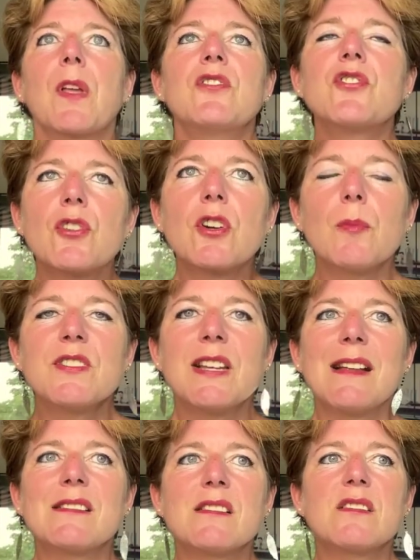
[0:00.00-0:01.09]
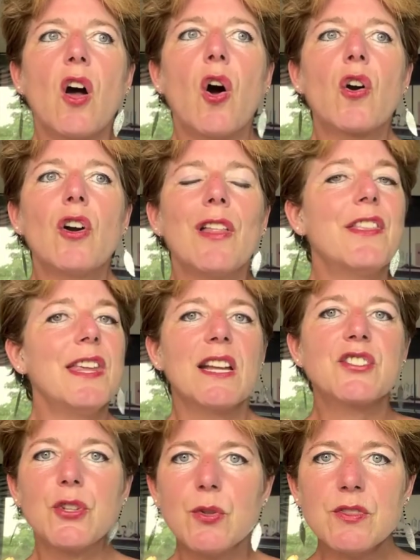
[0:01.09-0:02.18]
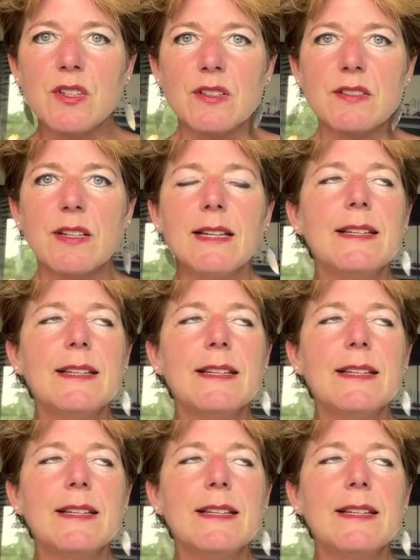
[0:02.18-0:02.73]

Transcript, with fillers: Circumstances are the excuses.